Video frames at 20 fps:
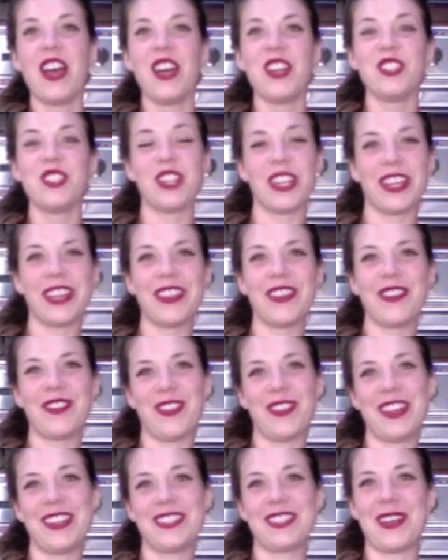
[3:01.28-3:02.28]
Chicken
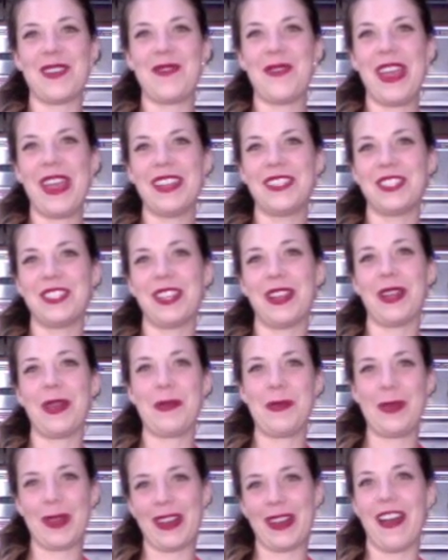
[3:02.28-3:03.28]
the fridge. I made
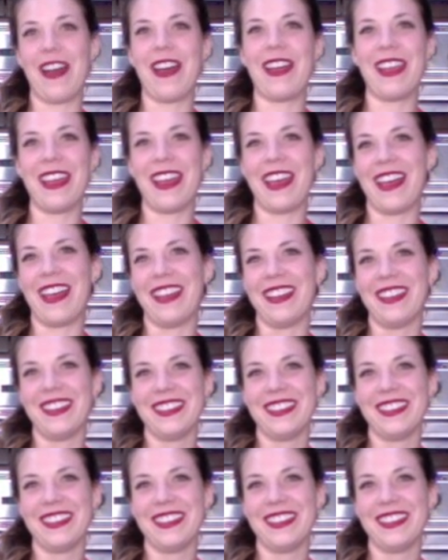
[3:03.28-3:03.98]
chicken piccata.